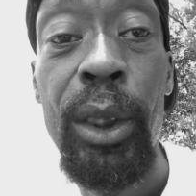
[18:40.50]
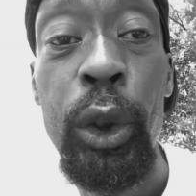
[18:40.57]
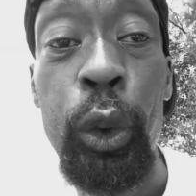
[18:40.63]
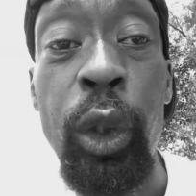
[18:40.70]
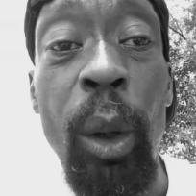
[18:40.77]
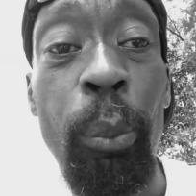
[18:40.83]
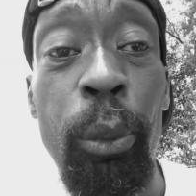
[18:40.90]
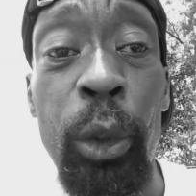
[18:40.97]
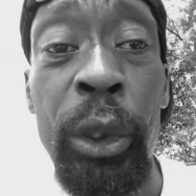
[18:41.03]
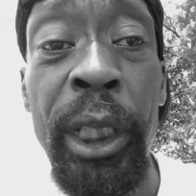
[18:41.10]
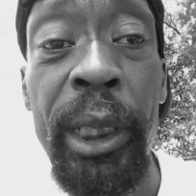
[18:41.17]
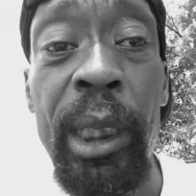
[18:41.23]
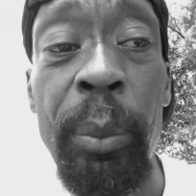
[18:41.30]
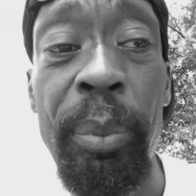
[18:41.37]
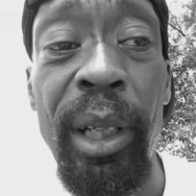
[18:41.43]
Trump will
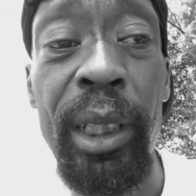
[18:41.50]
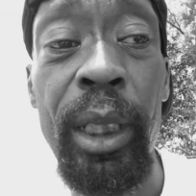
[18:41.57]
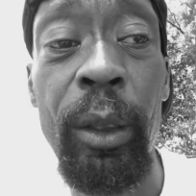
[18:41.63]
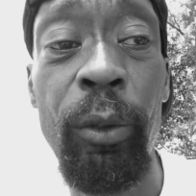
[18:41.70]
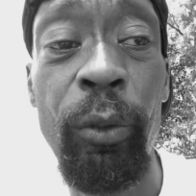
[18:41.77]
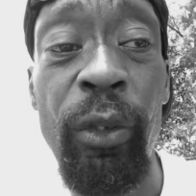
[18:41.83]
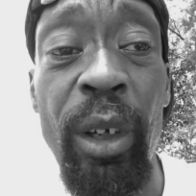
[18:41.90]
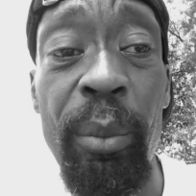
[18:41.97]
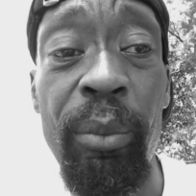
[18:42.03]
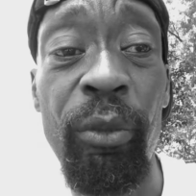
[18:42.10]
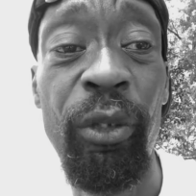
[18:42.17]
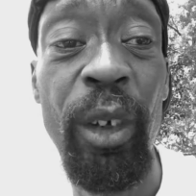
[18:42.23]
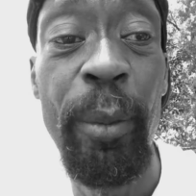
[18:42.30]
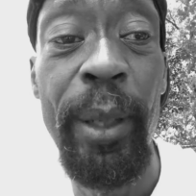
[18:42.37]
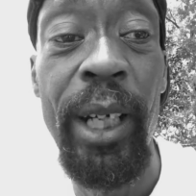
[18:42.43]
kick the bucket from,
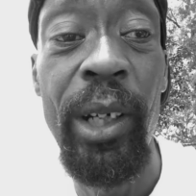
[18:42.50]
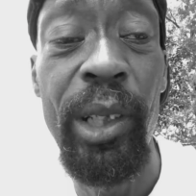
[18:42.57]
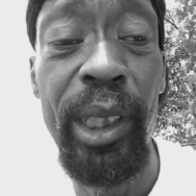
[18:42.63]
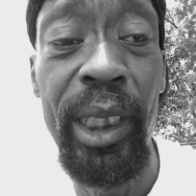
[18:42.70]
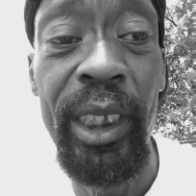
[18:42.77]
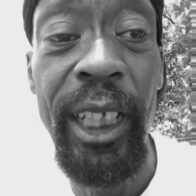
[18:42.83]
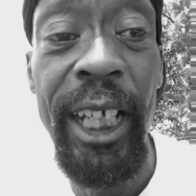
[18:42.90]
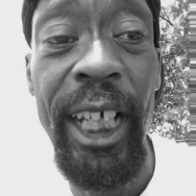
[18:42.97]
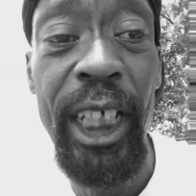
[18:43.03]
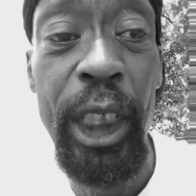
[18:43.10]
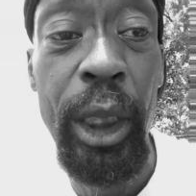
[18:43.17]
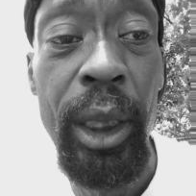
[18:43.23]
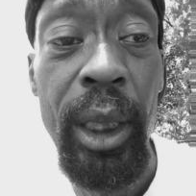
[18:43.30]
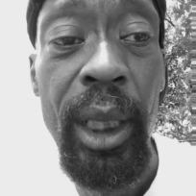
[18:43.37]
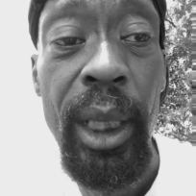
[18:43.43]
from a heart attack,
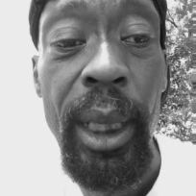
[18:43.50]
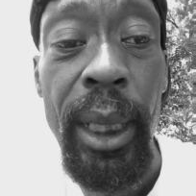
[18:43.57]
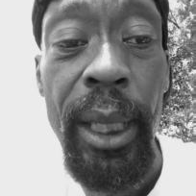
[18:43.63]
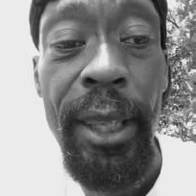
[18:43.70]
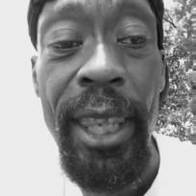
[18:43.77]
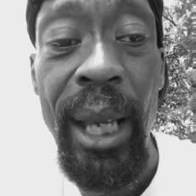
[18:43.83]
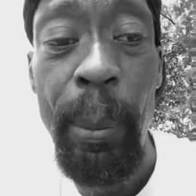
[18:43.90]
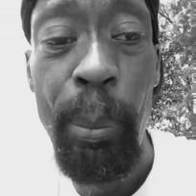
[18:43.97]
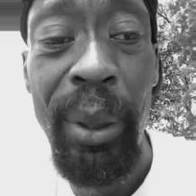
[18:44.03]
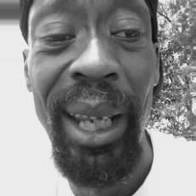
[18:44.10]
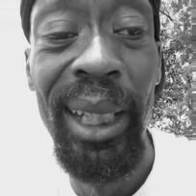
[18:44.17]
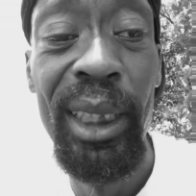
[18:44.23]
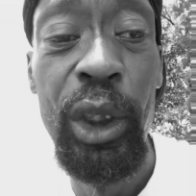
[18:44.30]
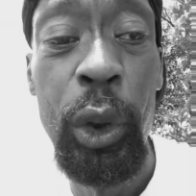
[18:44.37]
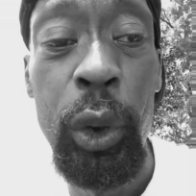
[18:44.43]
that
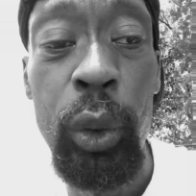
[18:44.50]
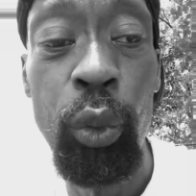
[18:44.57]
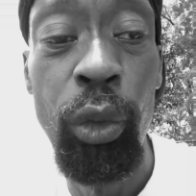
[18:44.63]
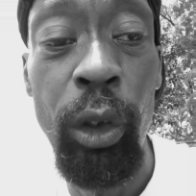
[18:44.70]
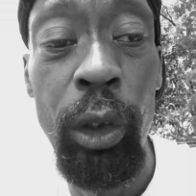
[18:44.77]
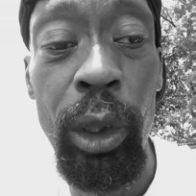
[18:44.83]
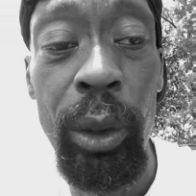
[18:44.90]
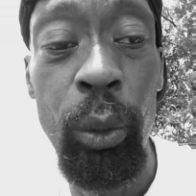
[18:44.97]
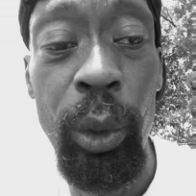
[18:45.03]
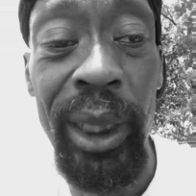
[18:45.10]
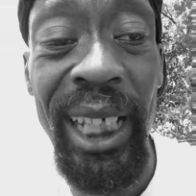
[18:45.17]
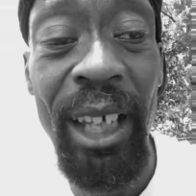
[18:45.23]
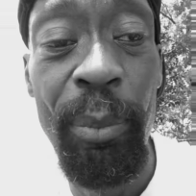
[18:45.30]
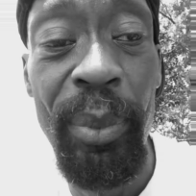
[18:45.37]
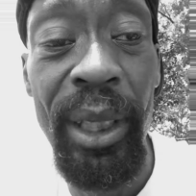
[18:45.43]
Pence will,
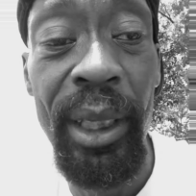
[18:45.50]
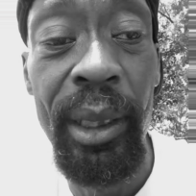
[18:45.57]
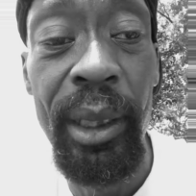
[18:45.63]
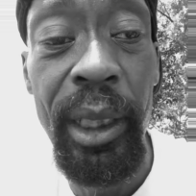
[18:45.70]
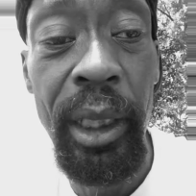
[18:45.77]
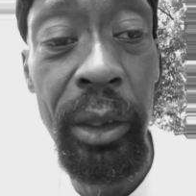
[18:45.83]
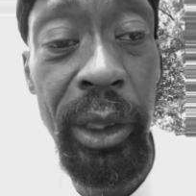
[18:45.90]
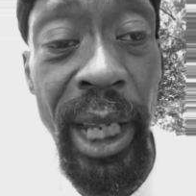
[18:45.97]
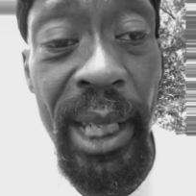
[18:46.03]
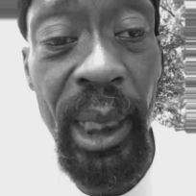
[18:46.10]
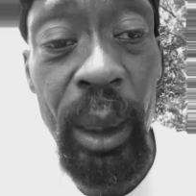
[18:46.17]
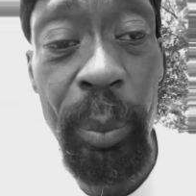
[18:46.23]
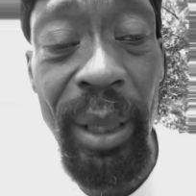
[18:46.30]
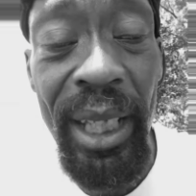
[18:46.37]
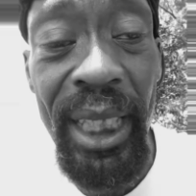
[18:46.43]
will have been
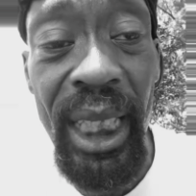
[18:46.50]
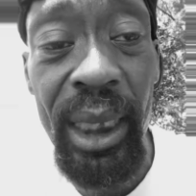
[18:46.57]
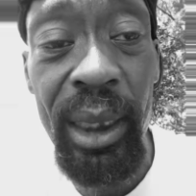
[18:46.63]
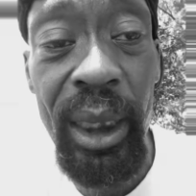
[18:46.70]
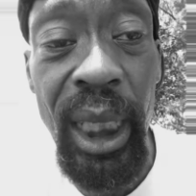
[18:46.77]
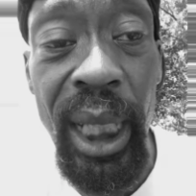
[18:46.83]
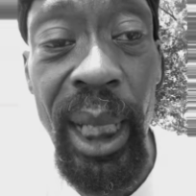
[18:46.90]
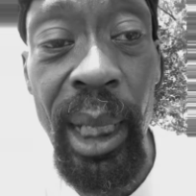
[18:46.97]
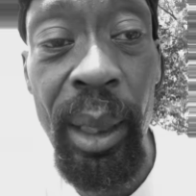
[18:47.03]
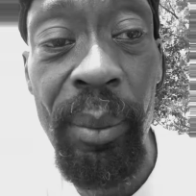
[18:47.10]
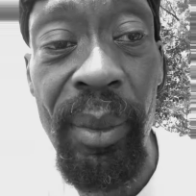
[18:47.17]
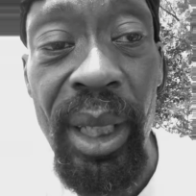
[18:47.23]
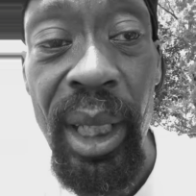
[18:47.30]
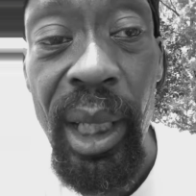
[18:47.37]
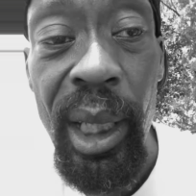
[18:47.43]
indicted by that
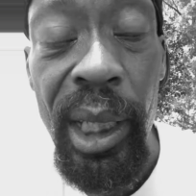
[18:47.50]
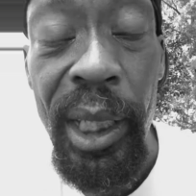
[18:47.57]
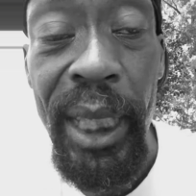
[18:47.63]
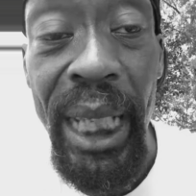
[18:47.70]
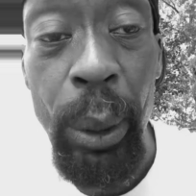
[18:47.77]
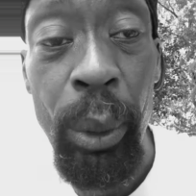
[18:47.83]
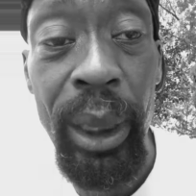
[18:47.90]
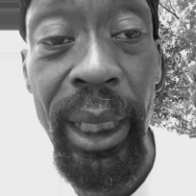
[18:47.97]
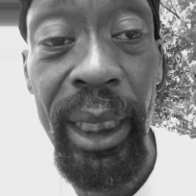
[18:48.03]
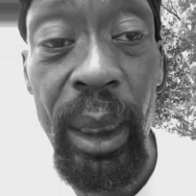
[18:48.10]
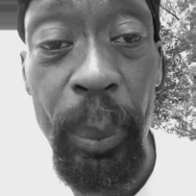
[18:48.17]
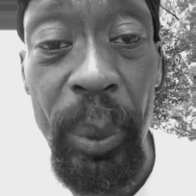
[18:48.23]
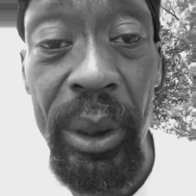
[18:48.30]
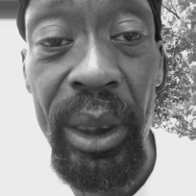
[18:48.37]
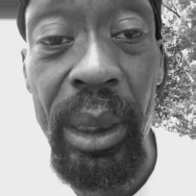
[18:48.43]
time, and that will end
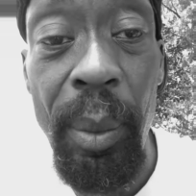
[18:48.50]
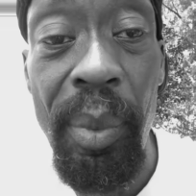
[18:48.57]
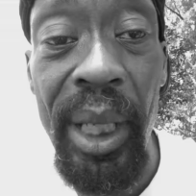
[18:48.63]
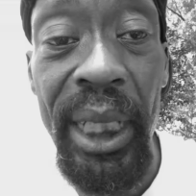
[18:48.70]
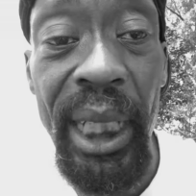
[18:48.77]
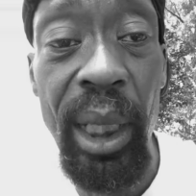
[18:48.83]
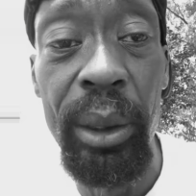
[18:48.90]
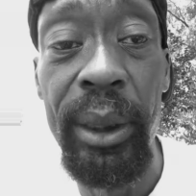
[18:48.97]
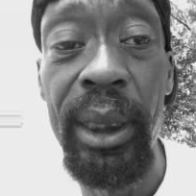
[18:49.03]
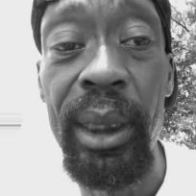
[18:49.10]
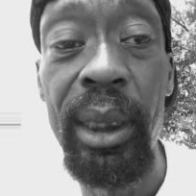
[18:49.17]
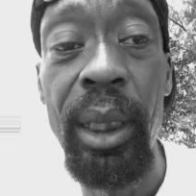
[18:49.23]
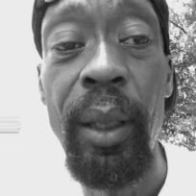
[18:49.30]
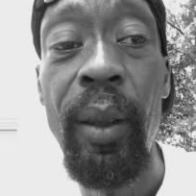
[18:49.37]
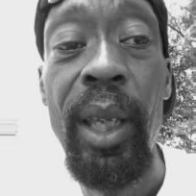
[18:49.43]
up with somebody
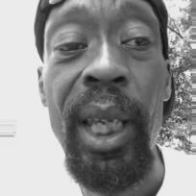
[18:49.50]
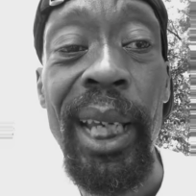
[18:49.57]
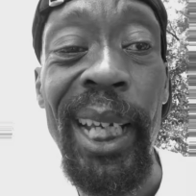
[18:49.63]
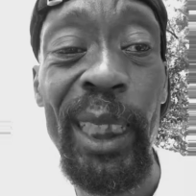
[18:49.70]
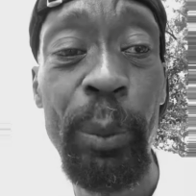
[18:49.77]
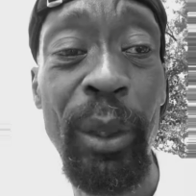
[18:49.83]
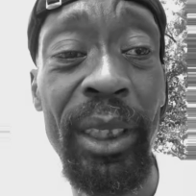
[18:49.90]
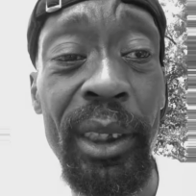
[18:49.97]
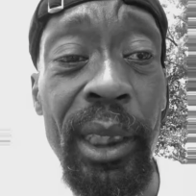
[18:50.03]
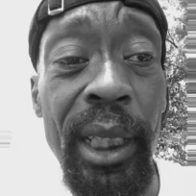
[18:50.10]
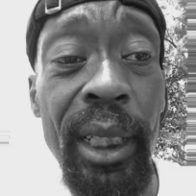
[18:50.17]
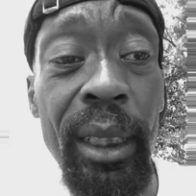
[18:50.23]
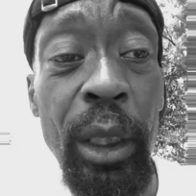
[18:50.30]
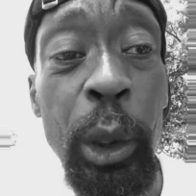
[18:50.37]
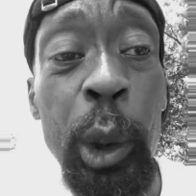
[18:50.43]
else as
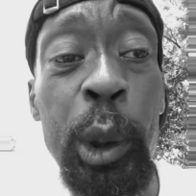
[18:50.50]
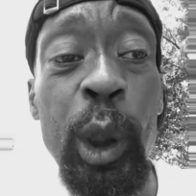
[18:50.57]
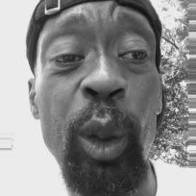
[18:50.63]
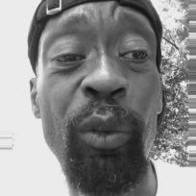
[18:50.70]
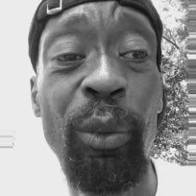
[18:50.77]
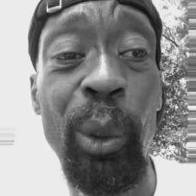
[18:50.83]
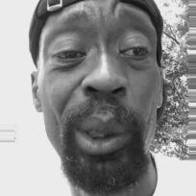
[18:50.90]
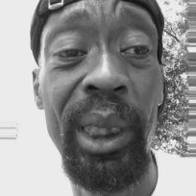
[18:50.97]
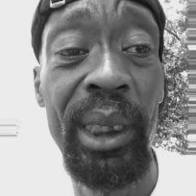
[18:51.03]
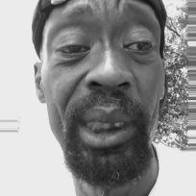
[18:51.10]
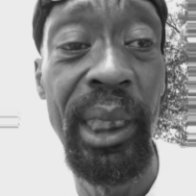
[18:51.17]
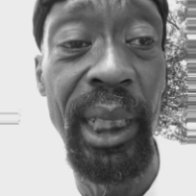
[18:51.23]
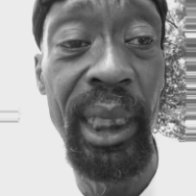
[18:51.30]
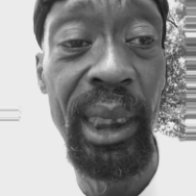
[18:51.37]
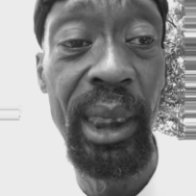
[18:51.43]
president. Who's your
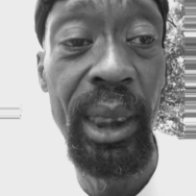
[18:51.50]
46?